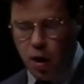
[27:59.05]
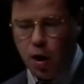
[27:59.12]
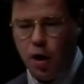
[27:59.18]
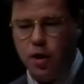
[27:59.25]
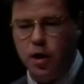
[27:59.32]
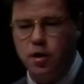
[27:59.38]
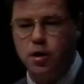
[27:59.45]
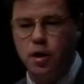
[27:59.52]

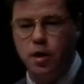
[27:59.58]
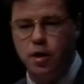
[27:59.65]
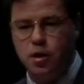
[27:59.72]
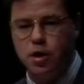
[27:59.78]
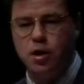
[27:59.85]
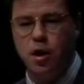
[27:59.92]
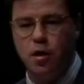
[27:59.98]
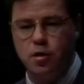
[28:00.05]
Additionally, this
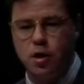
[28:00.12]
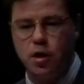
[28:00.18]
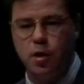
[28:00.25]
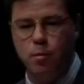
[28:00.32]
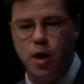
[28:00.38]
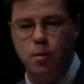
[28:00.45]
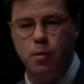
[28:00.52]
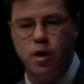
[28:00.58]
shows a
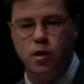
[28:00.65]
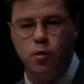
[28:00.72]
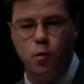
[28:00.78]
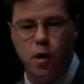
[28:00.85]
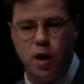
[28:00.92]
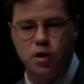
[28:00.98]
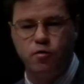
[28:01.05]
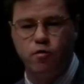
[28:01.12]
commitment
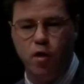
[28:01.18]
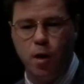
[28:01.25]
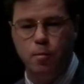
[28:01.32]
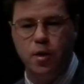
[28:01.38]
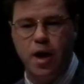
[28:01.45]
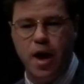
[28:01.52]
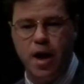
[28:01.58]
to us from